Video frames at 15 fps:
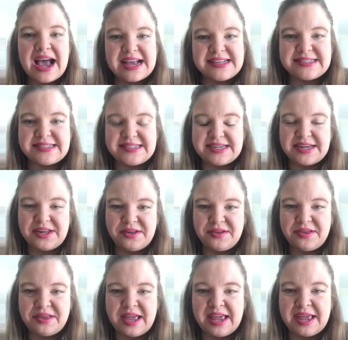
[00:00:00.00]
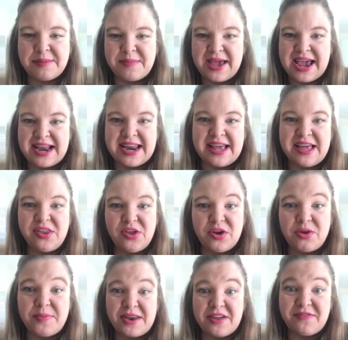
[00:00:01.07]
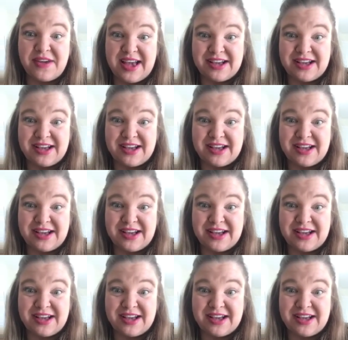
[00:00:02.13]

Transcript: I still am adding a little bit of